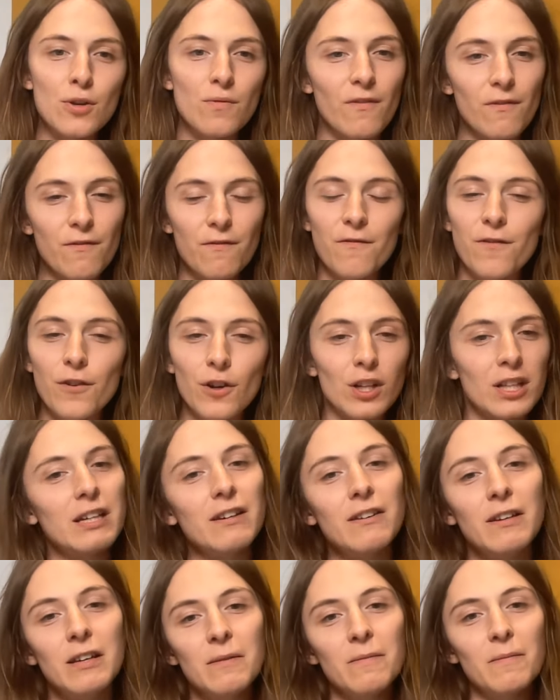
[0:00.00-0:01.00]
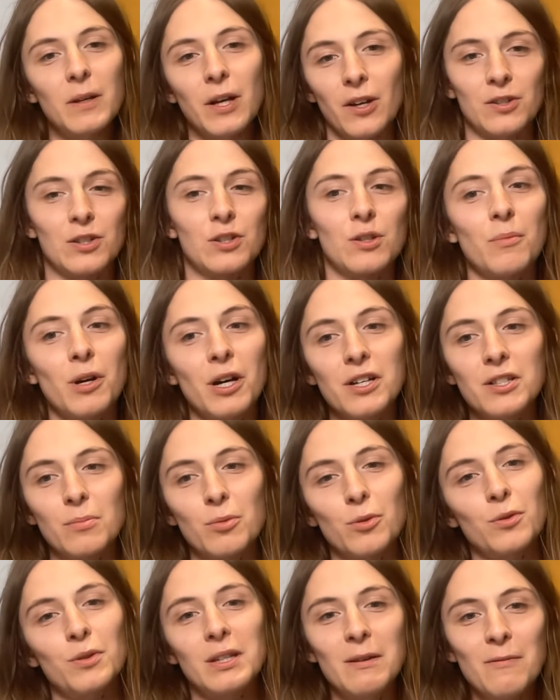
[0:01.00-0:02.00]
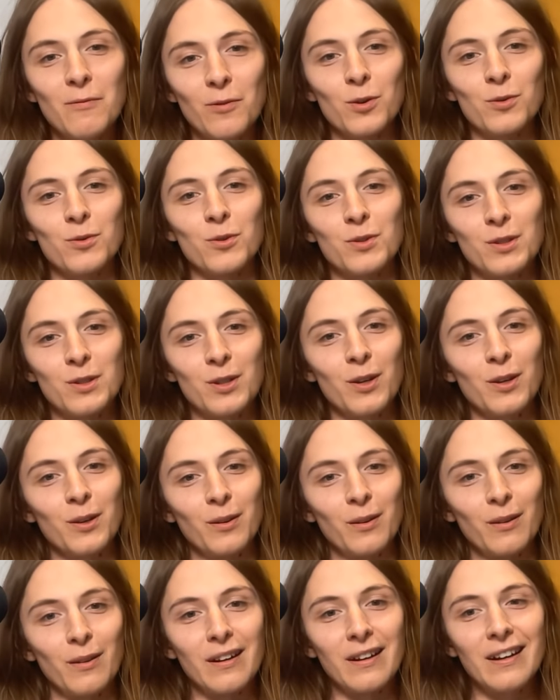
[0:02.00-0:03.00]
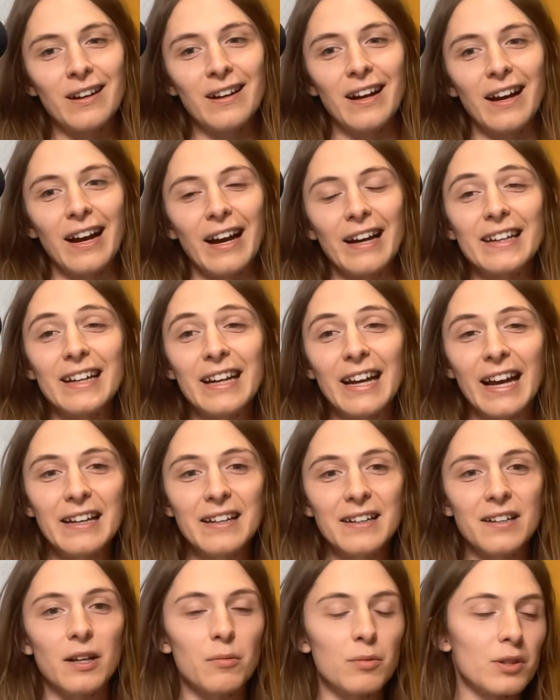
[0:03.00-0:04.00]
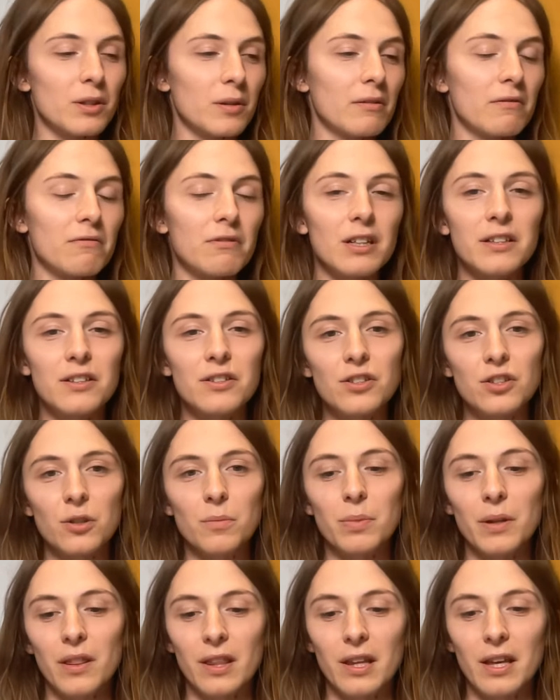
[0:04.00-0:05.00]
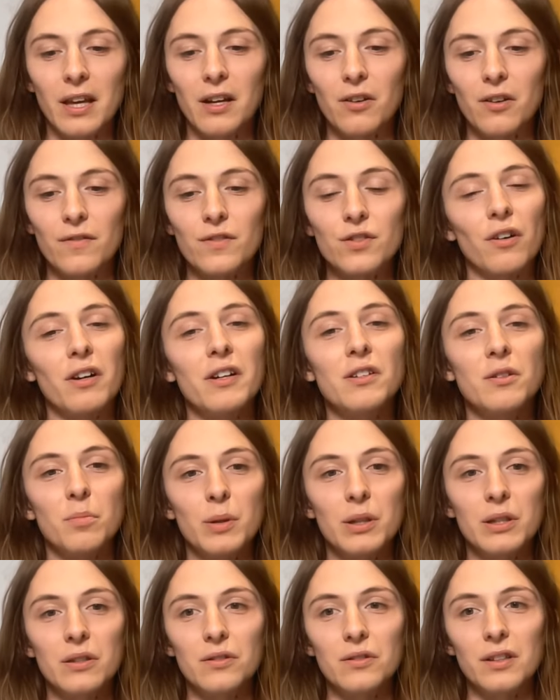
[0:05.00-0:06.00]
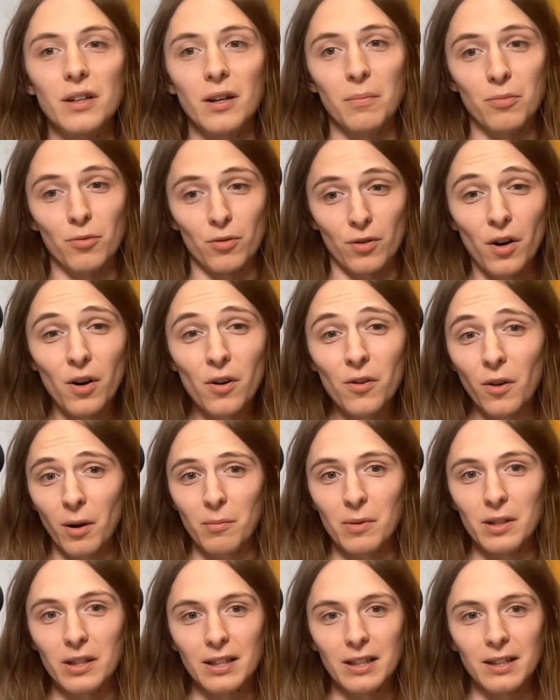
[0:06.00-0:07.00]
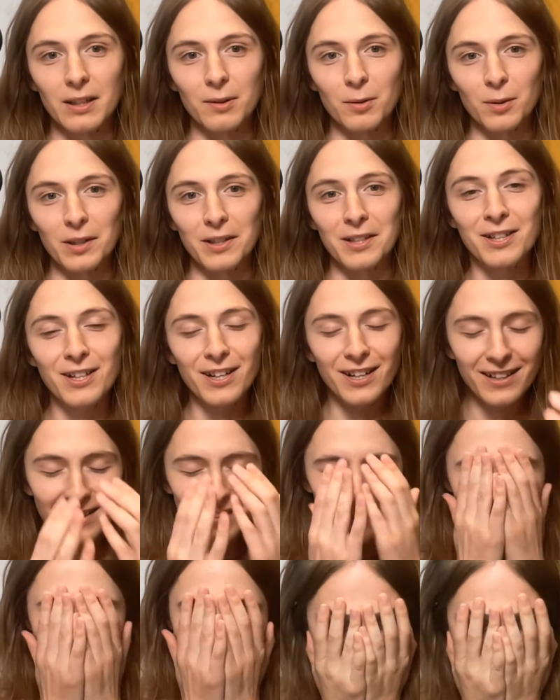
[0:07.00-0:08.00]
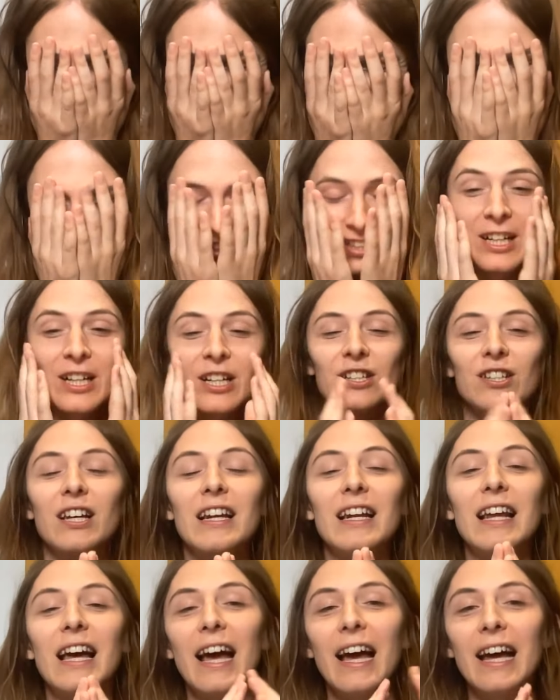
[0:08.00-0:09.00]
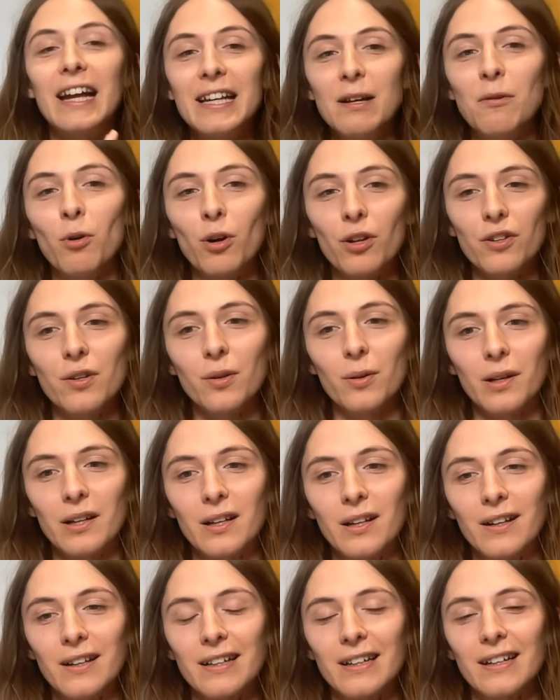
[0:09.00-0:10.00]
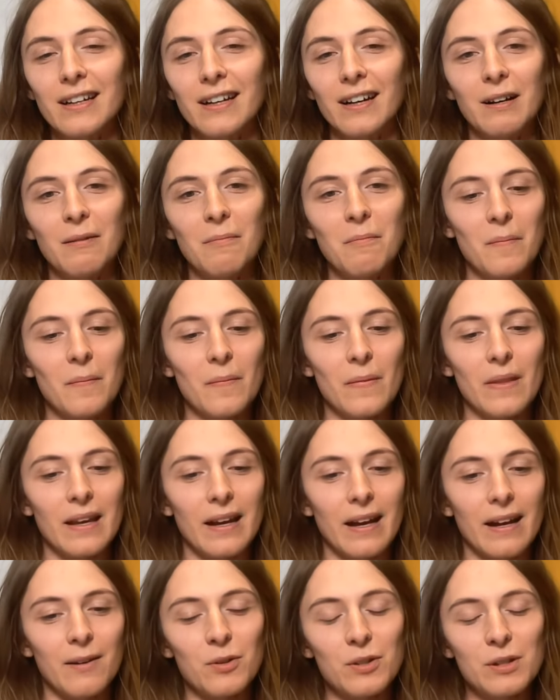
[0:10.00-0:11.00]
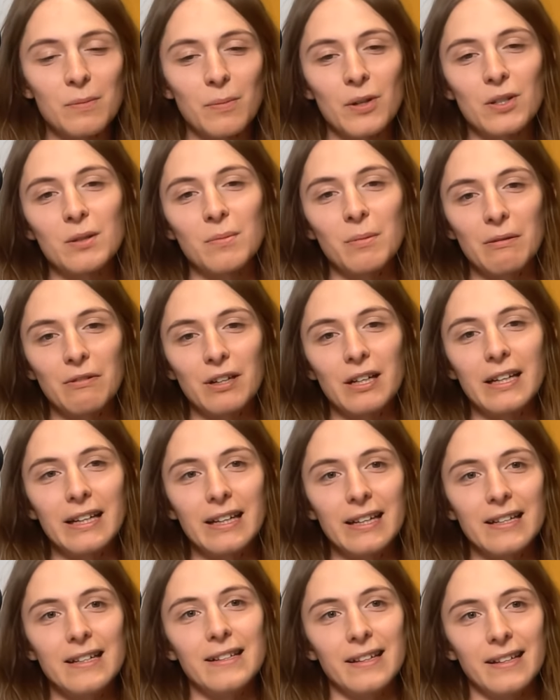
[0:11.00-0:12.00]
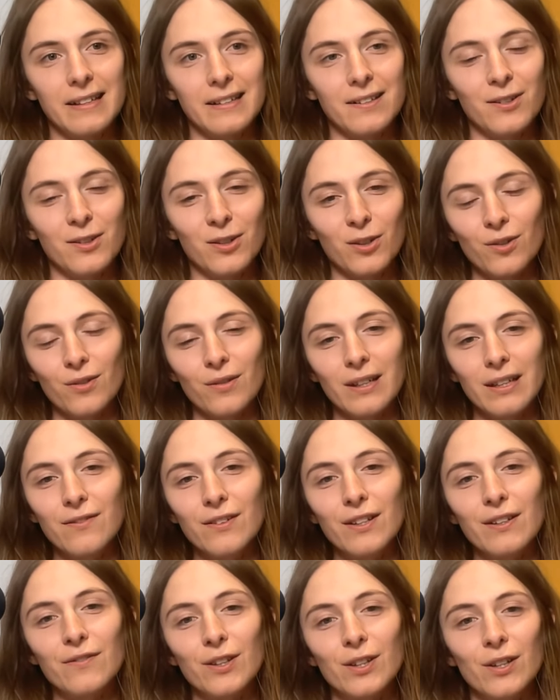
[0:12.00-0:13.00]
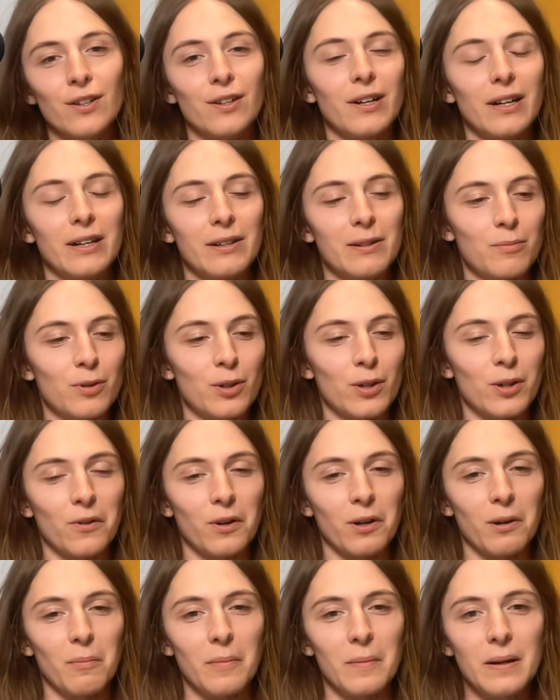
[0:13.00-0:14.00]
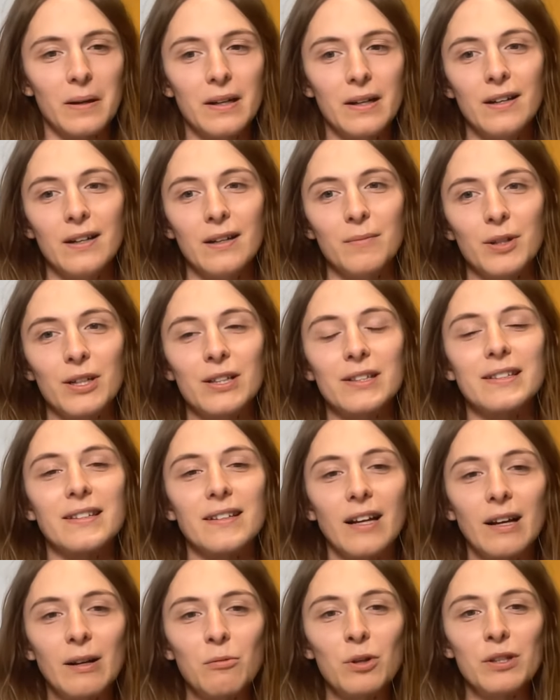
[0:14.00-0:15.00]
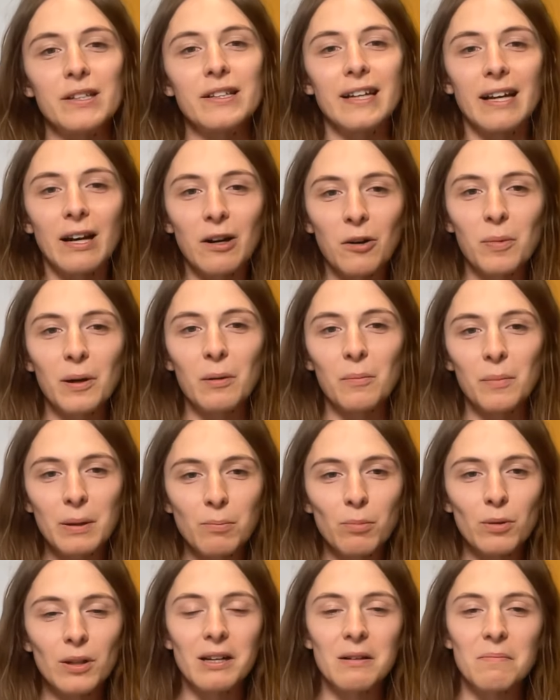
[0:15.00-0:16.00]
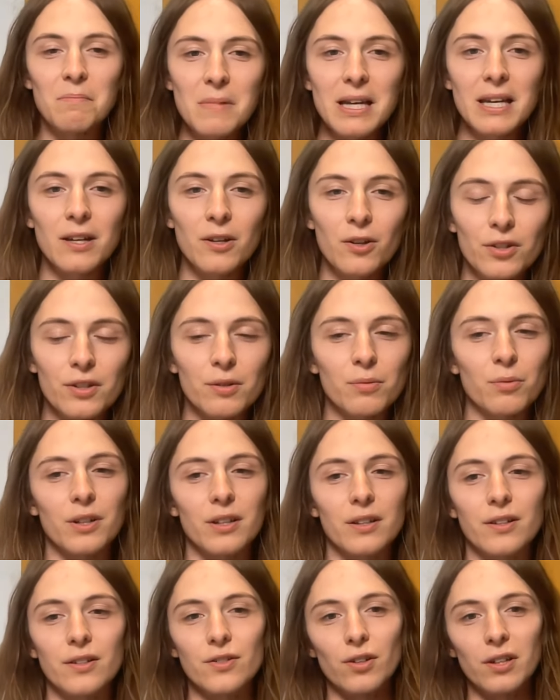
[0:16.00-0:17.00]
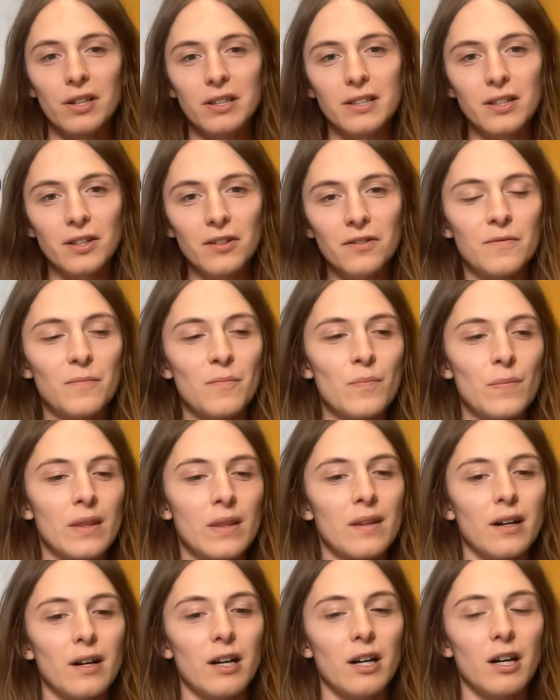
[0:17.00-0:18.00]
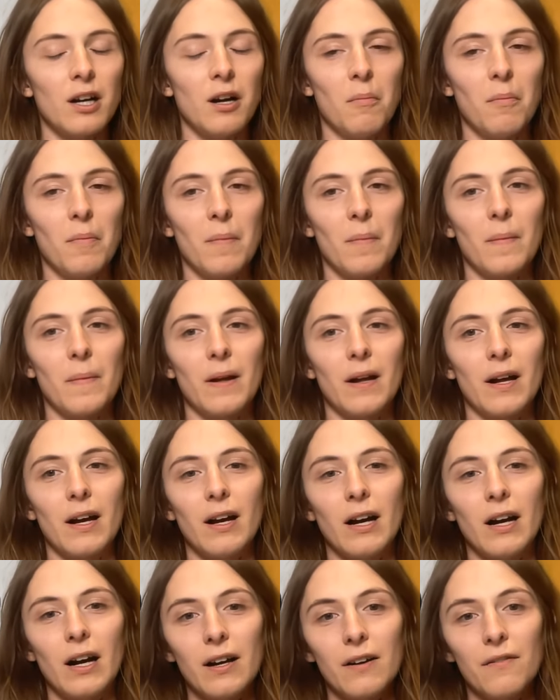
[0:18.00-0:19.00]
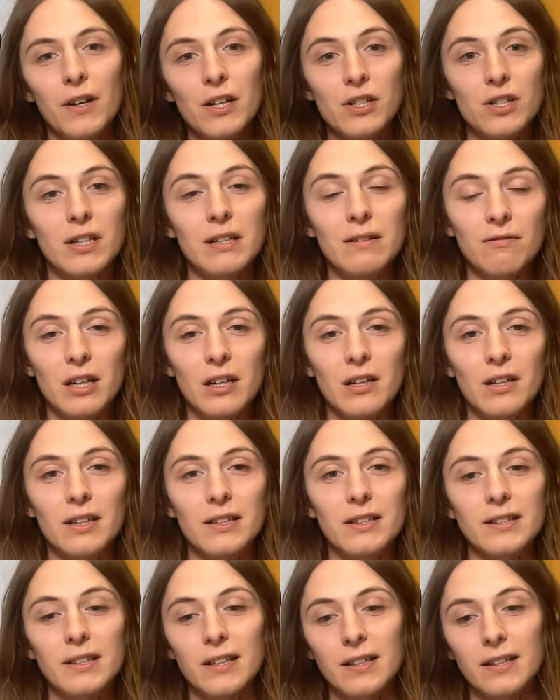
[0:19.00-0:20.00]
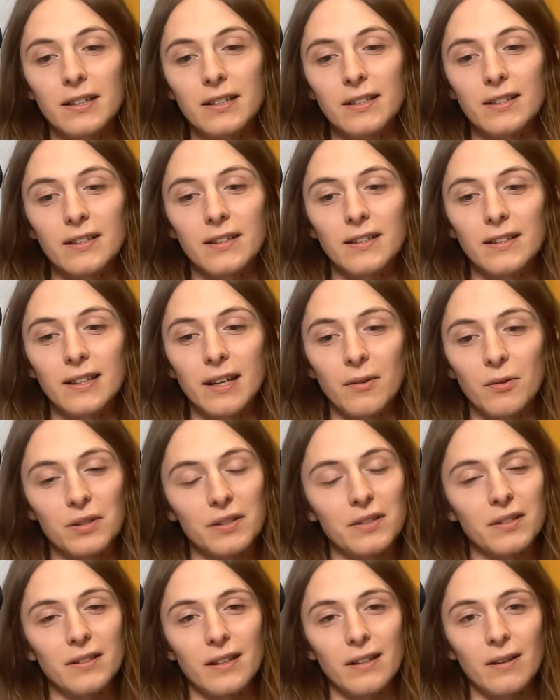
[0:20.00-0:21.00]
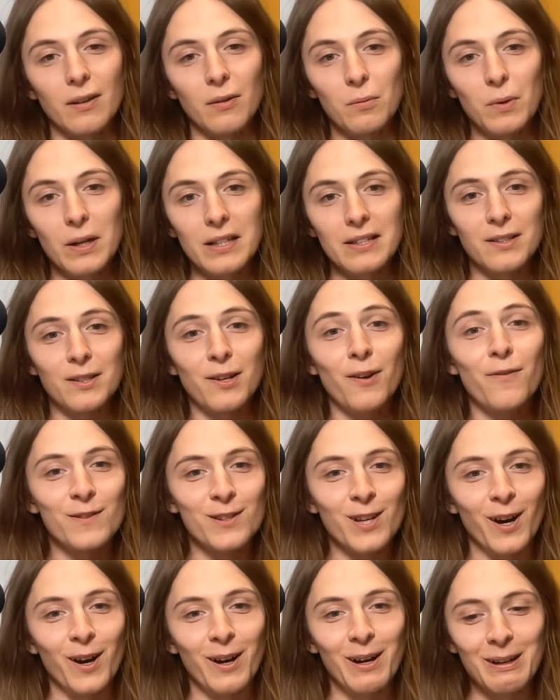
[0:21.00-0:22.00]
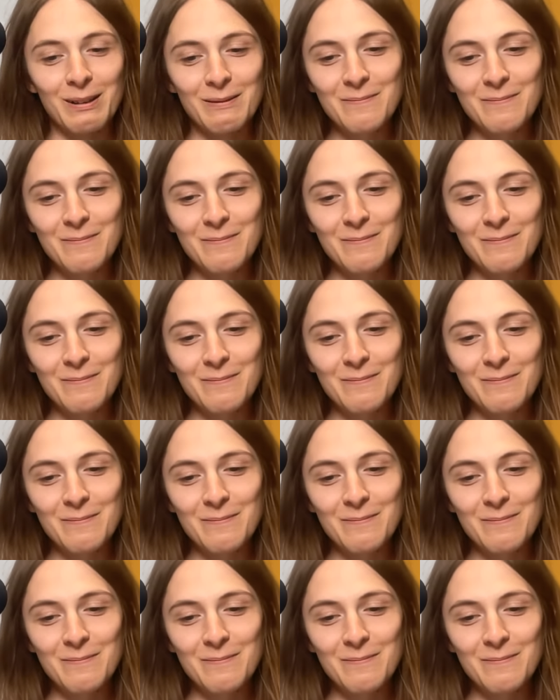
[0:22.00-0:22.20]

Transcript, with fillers: fully customizable team fortress 2 and I ended up doing the really stupid thing of trying to build a programming language to let anyone do it. Like, um, and it was supposed to be really easy to do, even if you don't know how to program, because I wanted to help out people like me who just wanted to try stuff. Um, I eventually realized that that was a waste of time